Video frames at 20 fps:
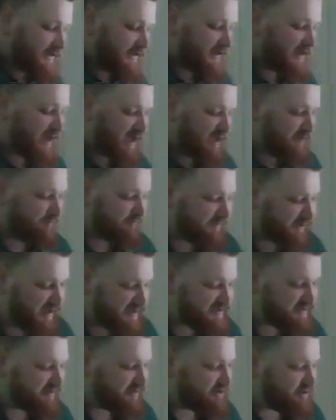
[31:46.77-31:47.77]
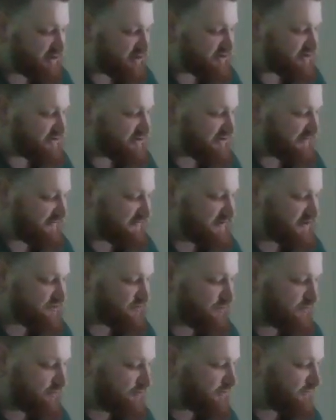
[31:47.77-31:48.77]
God, bless the judges of
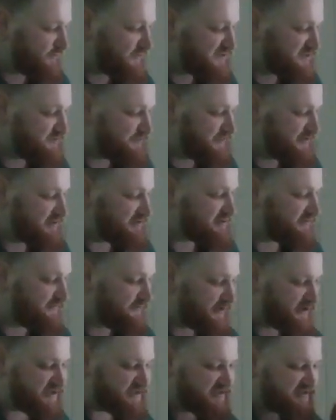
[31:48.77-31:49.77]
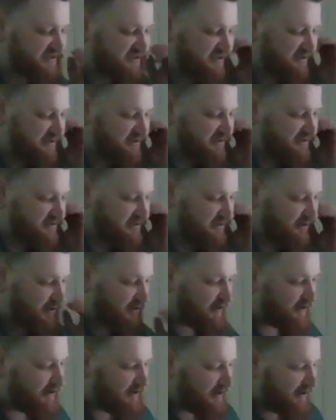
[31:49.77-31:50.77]
this world with spirits of righteousness.
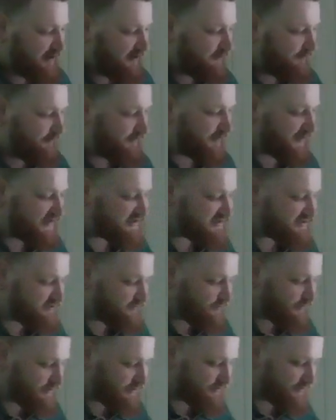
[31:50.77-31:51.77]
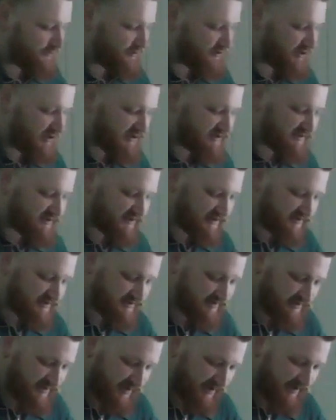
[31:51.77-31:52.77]
Bless them with your
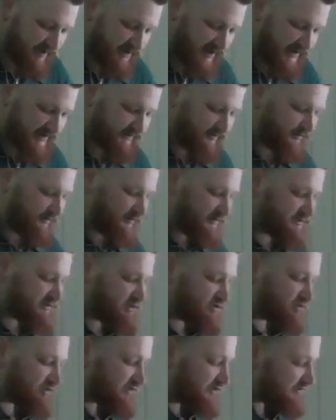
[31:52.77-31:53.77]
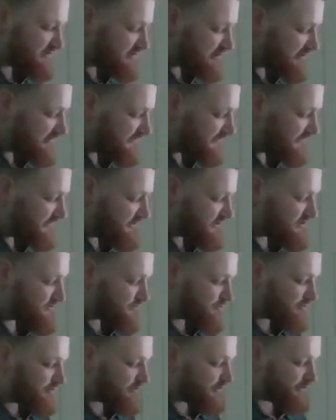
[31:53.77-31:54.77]
justice and guide their decisions over
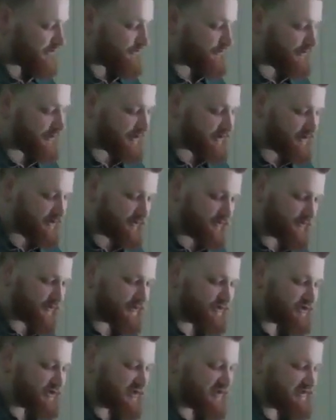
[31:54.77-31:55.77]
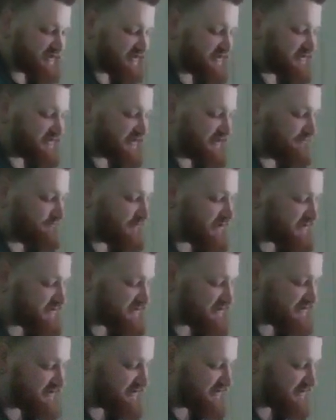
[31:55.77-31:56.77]
this world according to your justice and
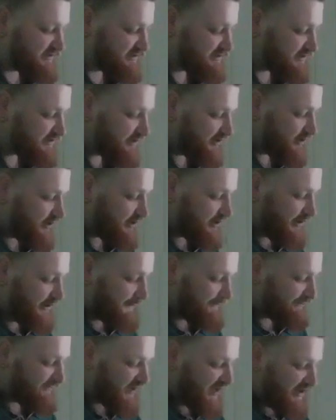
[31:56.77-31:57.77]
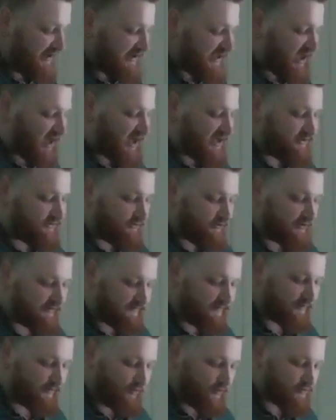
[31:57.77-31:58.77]
righteousness. God,
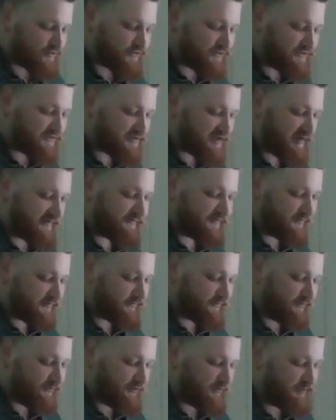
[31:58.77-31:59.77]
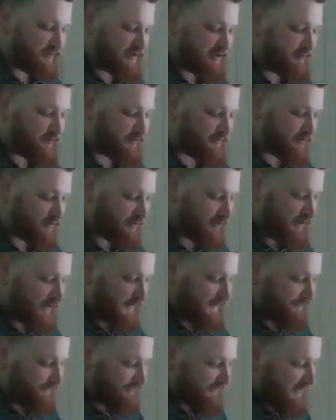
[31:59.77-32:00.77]
deliver those who suffer through the people
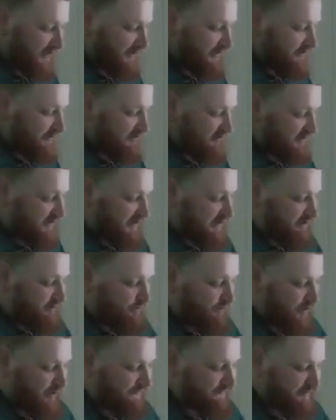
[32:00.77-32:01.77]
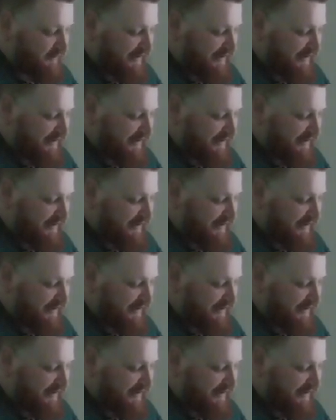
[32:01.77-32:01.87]
that you have